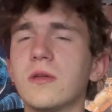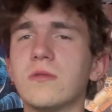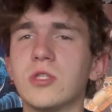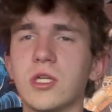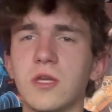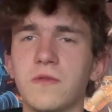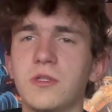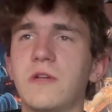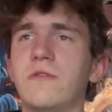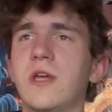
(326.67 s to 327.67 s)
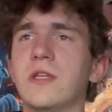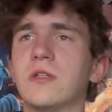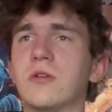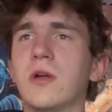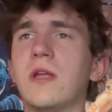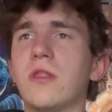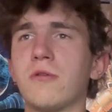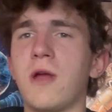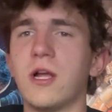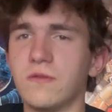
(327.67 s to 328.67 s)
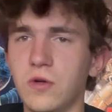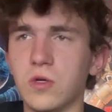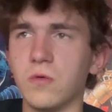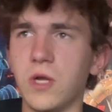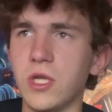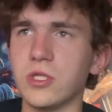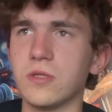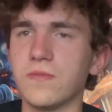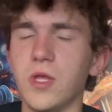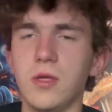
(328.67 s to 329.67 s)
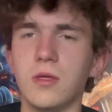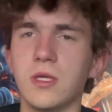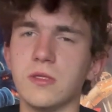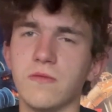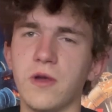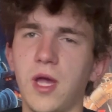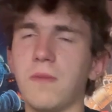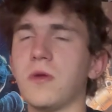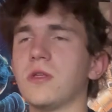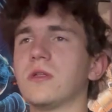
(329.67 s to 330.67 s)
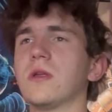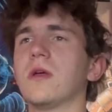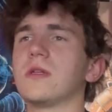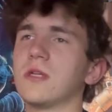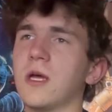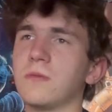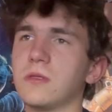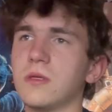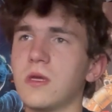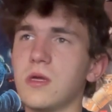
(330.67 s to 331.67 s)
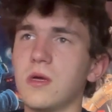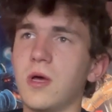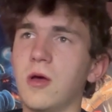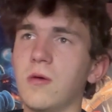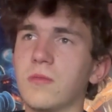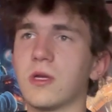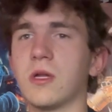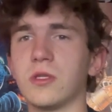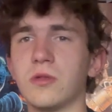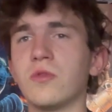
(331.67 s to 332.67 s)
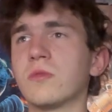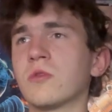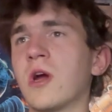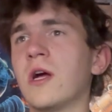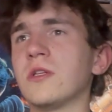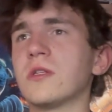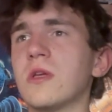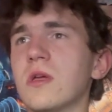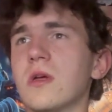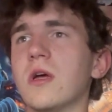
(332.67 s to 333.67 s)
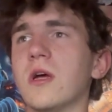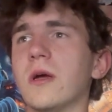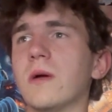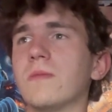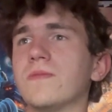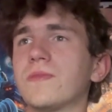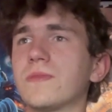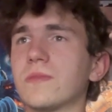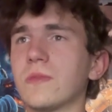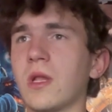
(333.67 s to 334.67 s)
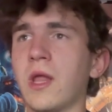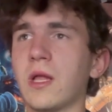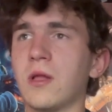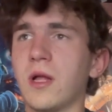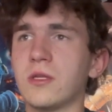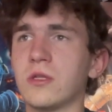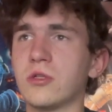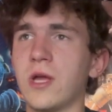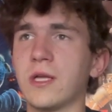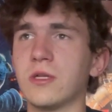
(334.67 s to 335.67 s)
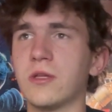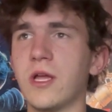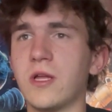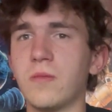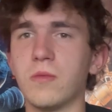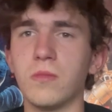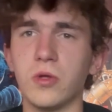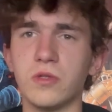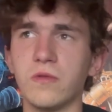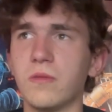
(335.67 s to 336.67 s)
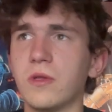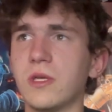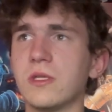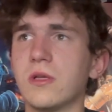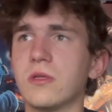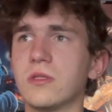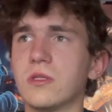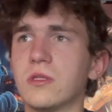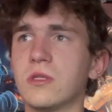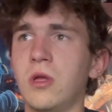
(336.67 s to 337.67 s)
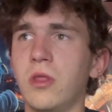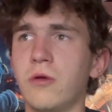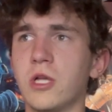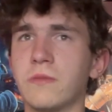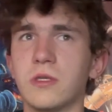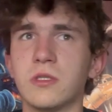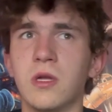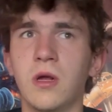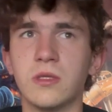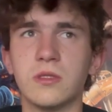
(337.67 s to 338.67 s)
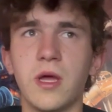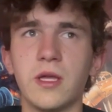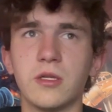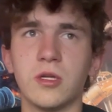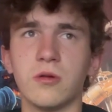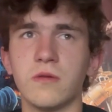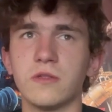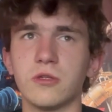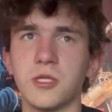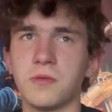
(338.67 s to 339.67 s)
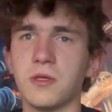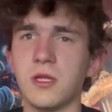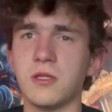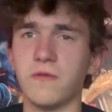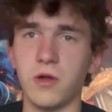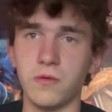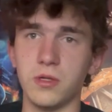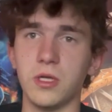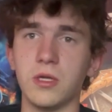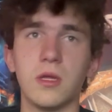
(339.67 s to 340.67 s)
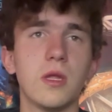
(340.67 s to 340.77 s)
John Cavil definitely has a great thrash vocal range. He's very high-pitched at times, but can also do some growls. Like lots of the tracks on the album, or most of them at least, there's just a solid thrash metal song, tight guitar riffs and crispy leads, very well done.